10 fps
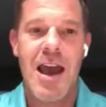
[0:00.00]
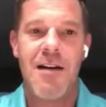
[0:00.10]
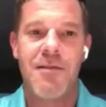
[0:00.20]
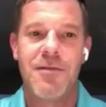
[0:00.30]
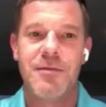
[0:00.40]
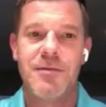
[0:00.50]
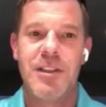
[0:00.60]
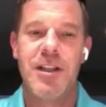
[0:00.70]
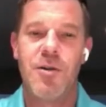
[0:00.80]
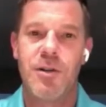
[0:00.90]
Have
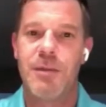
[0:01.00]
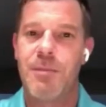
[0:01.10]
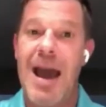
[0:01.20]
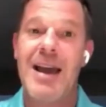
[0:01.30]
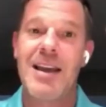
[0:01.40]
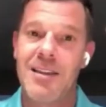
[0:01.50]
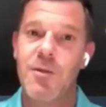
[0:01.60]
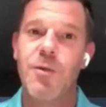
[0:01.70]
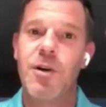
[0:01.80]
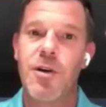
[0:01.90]
a packet
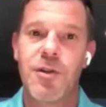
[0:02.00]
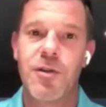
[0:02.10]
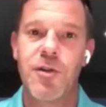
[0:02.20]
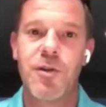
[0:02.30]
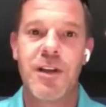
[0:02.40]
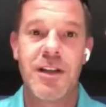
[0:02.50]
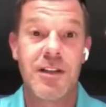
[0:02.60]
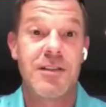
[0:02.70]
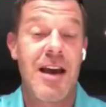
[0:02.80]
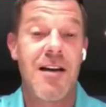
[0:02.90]
that we'll go through that
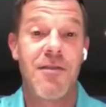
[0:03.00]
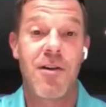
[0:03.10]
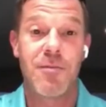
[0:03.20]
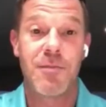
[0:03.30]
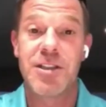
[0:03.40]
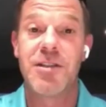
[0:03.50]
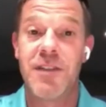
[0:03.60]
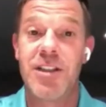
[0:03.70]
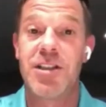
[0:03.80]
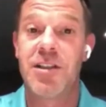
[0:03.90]
does have our mission,
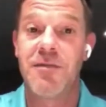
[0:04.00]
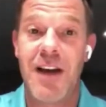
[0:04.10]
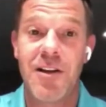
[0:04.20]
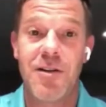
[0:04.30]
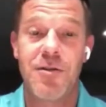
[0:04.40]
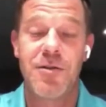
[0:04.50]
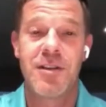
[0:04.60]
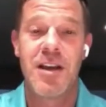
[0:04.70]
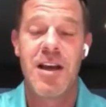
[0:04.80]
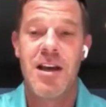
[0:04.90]
vision, and values,